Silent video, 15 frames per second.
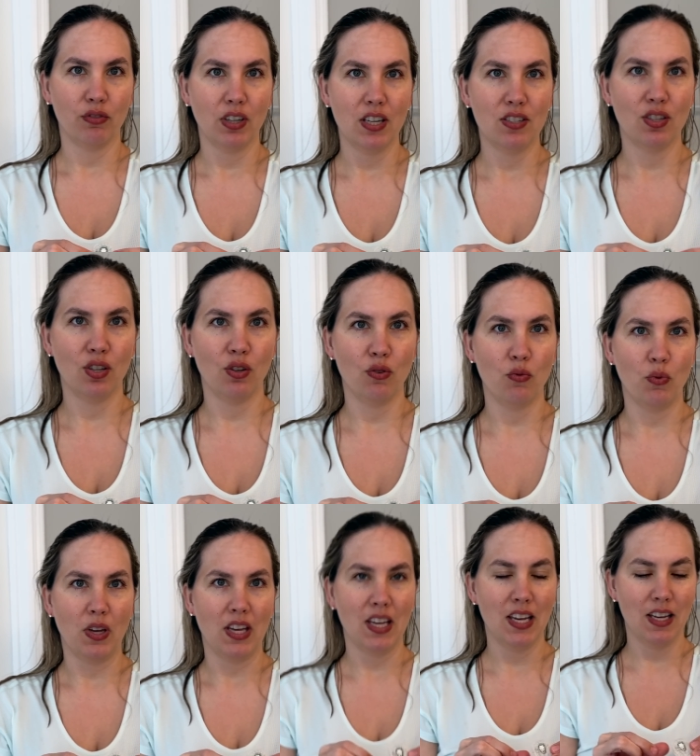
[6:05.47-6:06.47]
again.
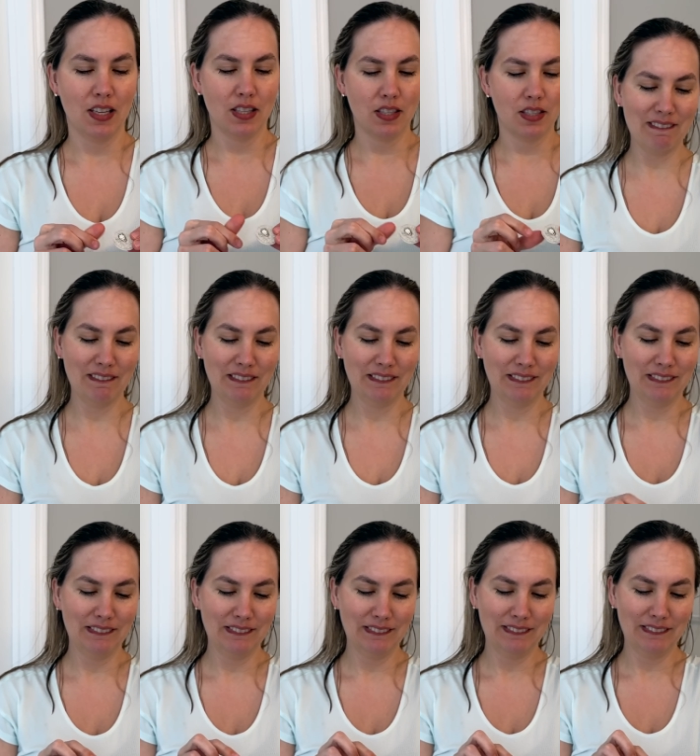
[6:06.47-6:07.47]
Weeks.
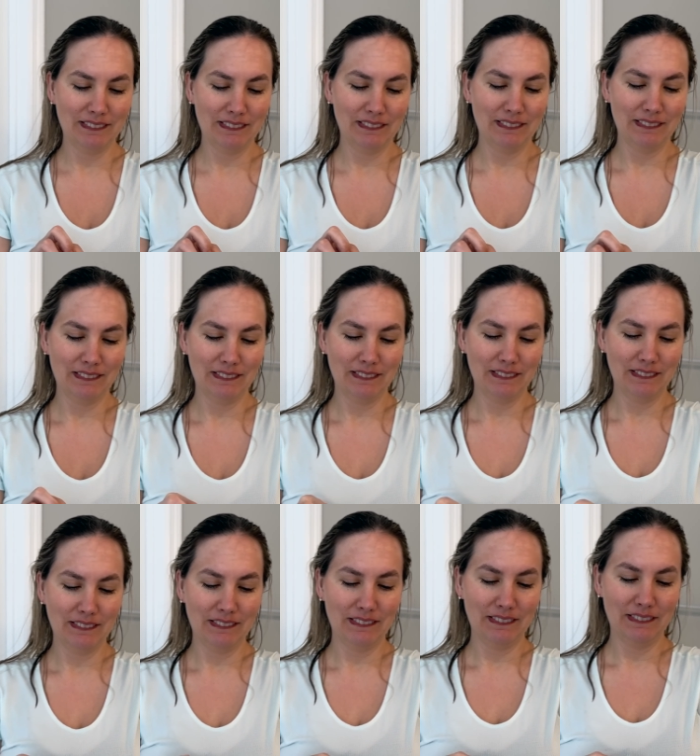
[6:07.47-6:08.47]

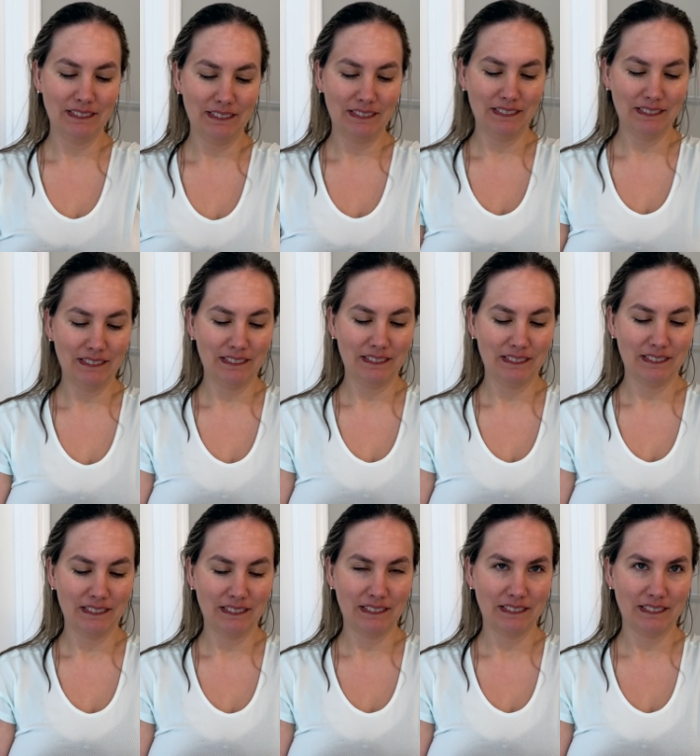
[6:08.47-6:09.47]
I mean, it took three
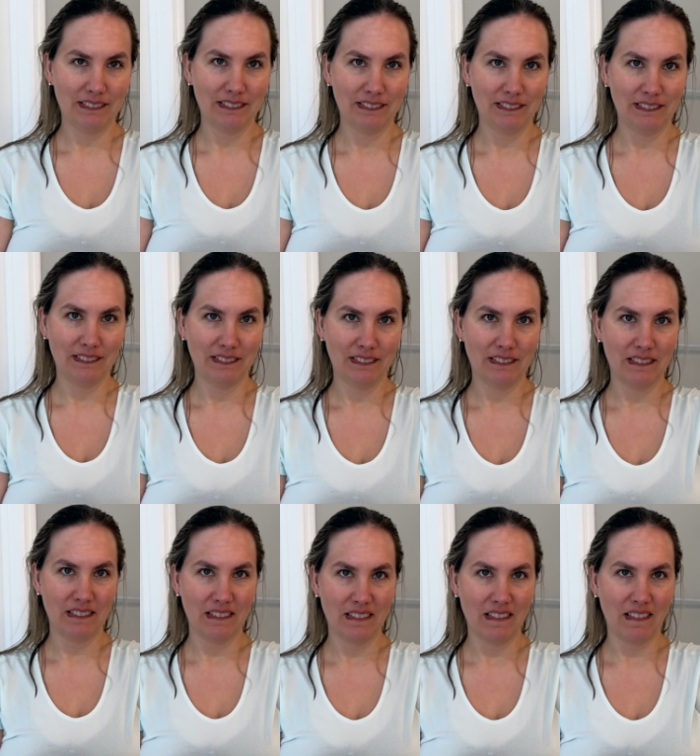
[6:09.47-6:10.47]
days for the
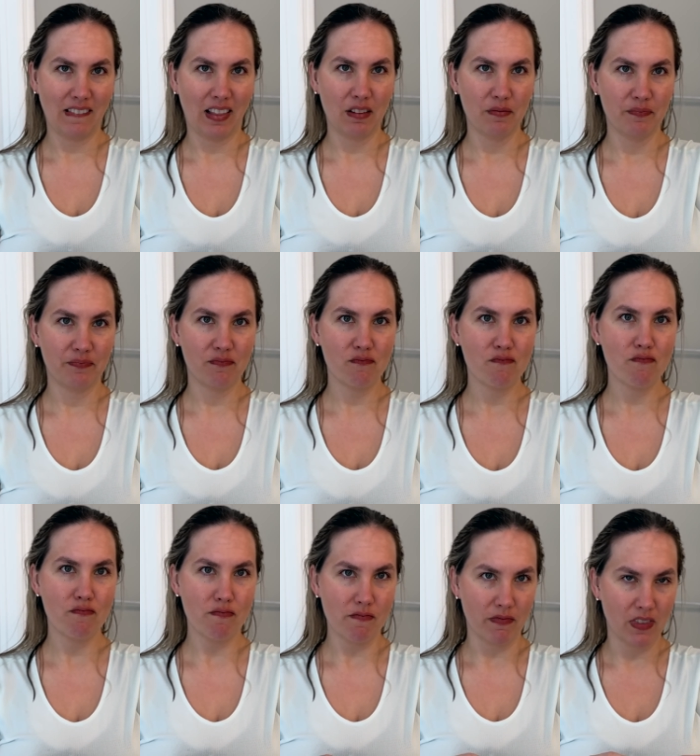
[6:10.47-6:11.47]
discomfort
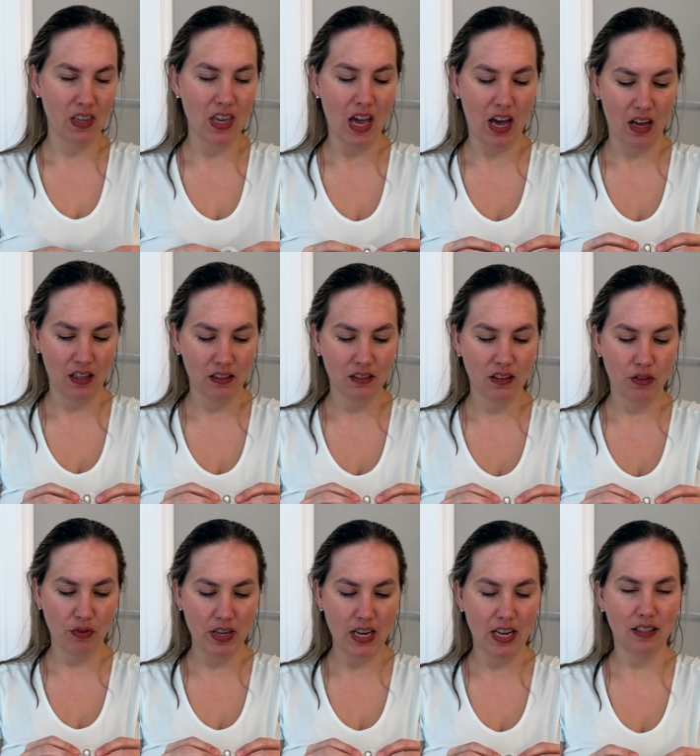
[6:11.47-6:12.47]
to go away. Yeah,
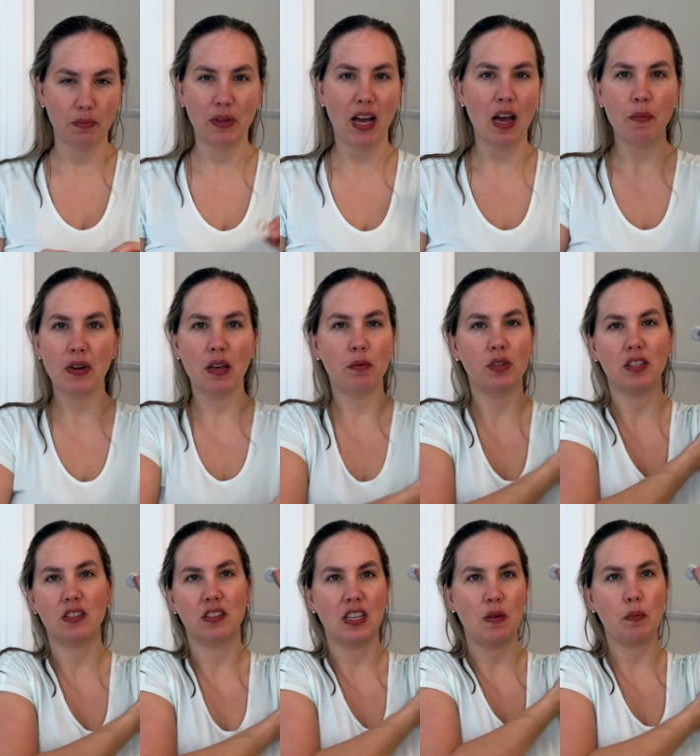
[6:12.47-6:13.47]
three days. But I've been able to
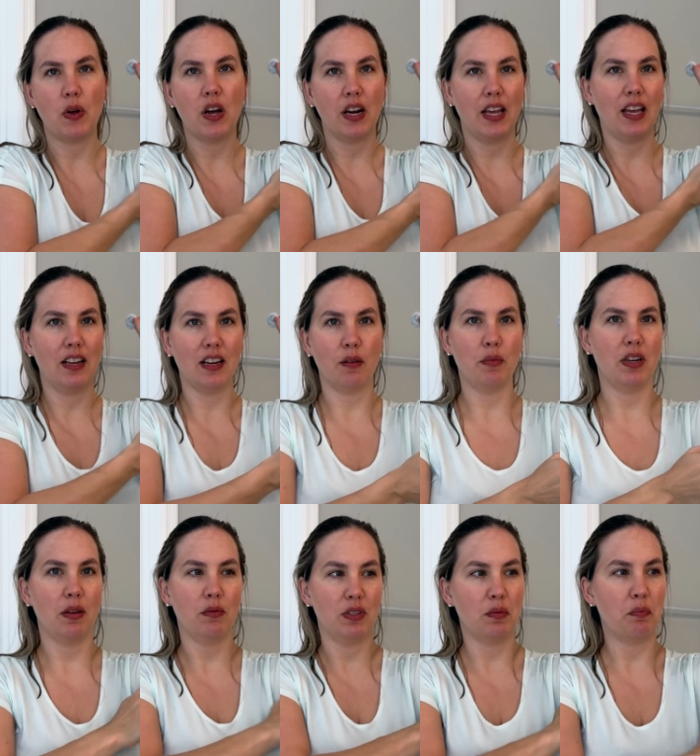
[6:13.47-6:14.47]
sleep on it. I've been
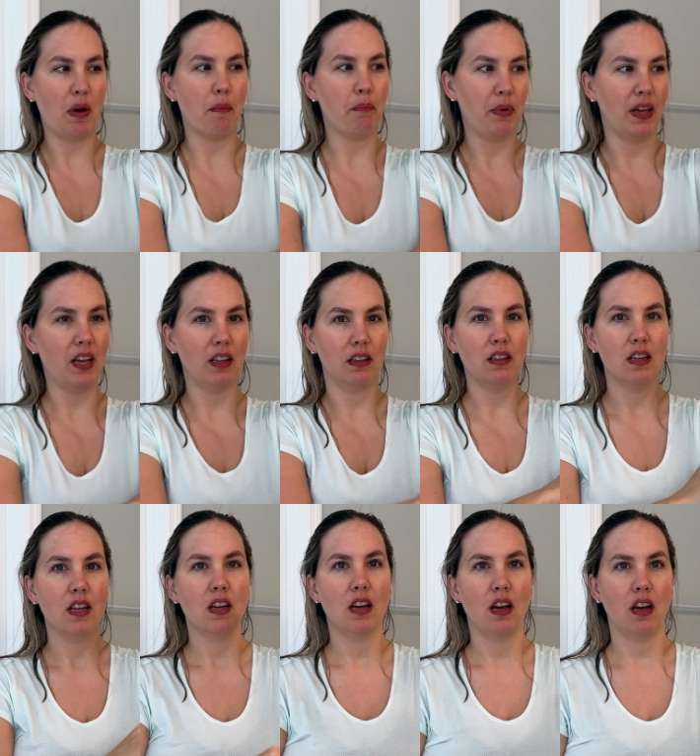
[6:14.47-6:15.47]
able to bump it.
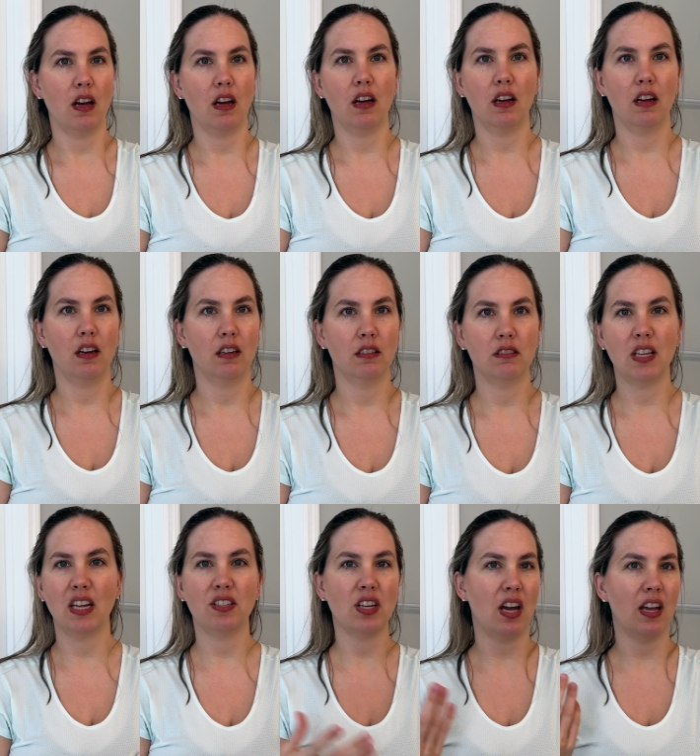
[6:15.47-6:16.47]
Take showers with
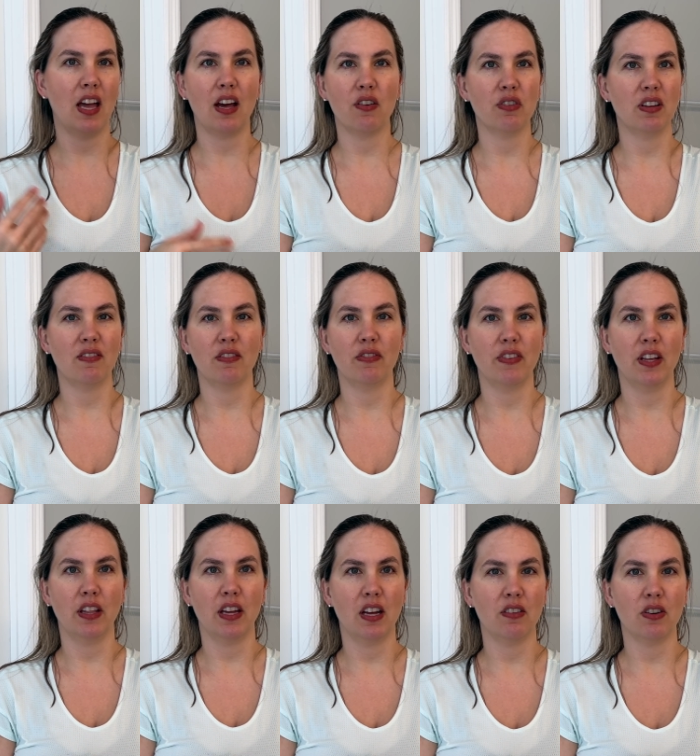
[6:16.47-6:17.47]
Take it. yeah, I don't even feel it.
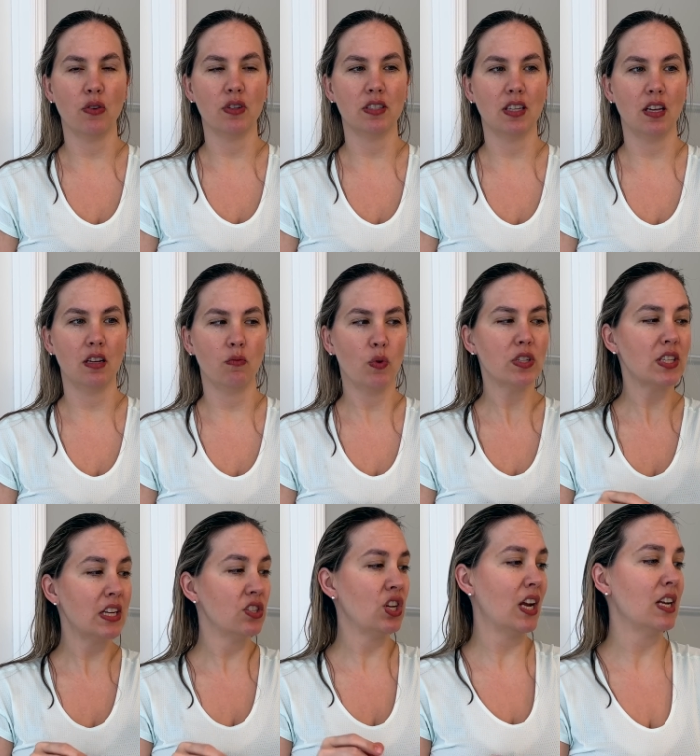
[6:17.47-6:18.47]
I don't notice it. Once
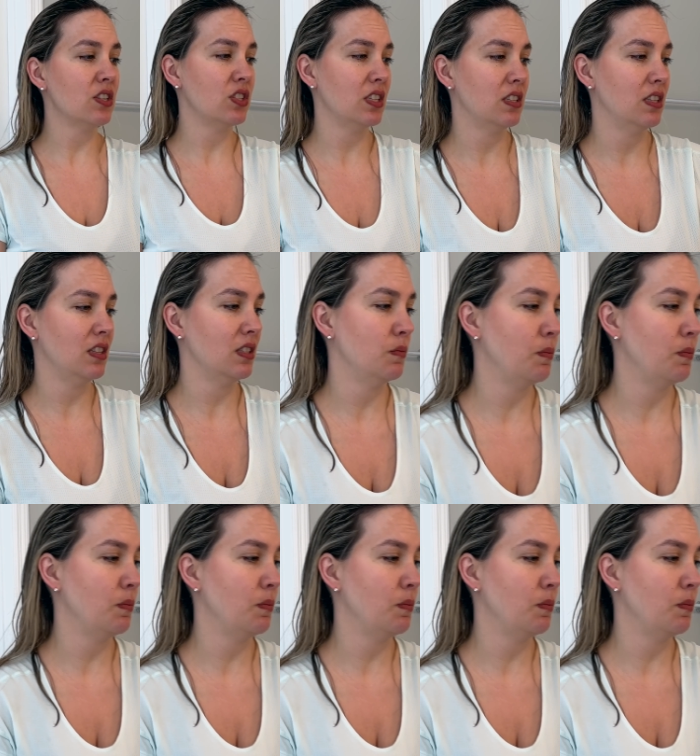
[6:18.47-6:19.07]
I changed it to this